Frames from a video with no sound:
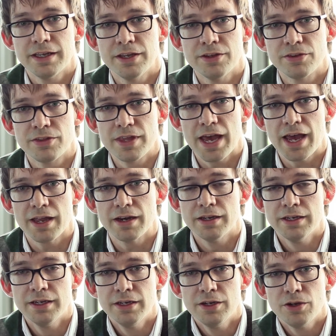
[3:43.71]
is
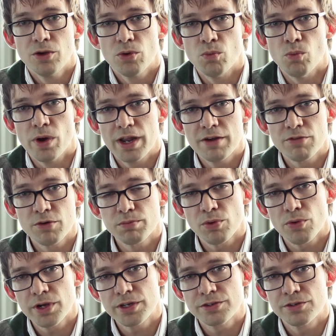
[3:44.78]
that whatever
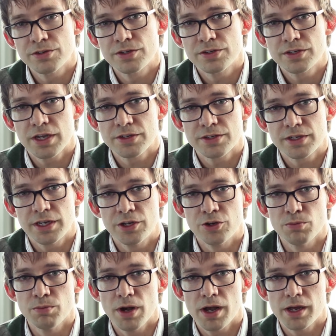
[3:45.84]
points you're discussing in
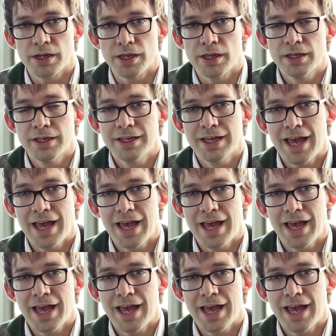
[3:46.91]
your body